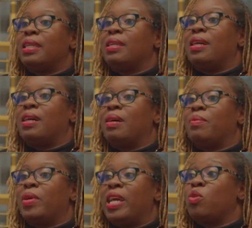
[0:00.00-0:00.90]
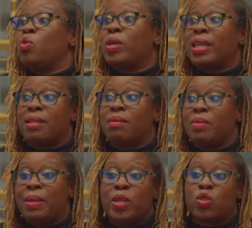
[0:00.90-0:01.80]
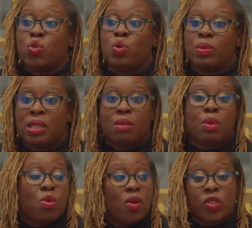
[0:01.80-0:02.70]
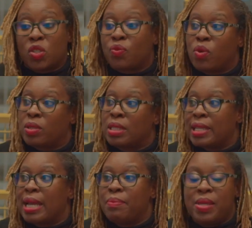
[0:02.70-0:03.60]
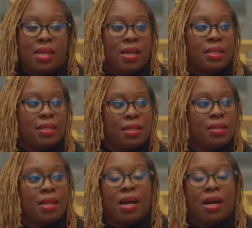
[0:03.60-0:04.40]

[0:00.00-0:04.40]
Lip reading: And who can maybe assume a little bit more just for the time being until